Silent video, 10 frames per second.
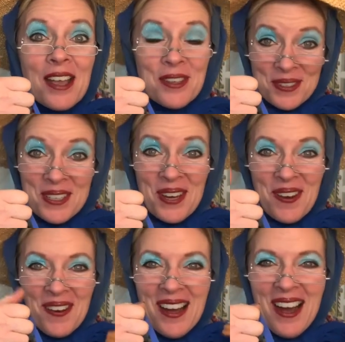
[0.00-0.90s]
You do?
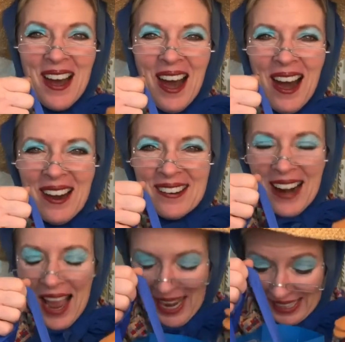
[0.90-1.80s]
All
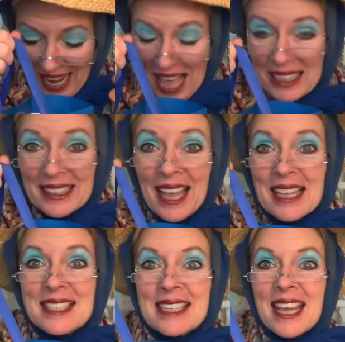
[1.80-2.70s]
right,
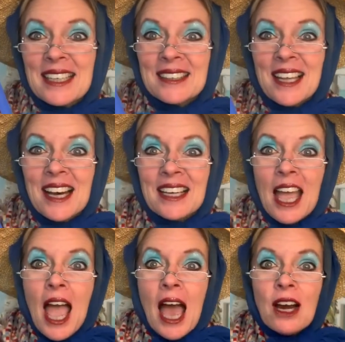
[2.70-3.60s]
let's take a look
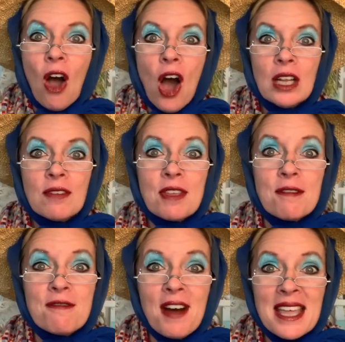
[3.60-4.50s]
at all of the
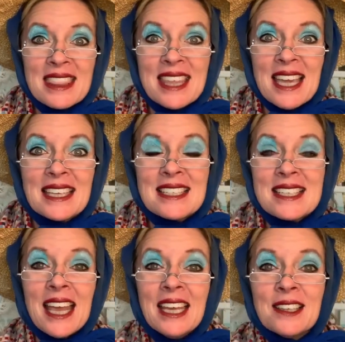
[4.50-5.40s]
fun
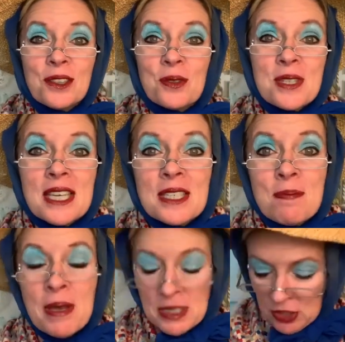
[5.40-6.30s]
things in Lucy's
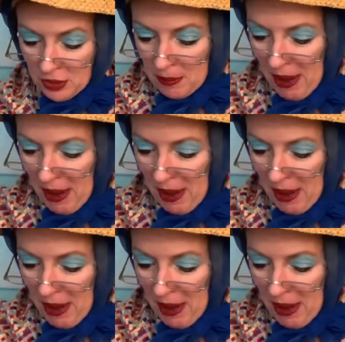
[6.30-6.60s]
mystery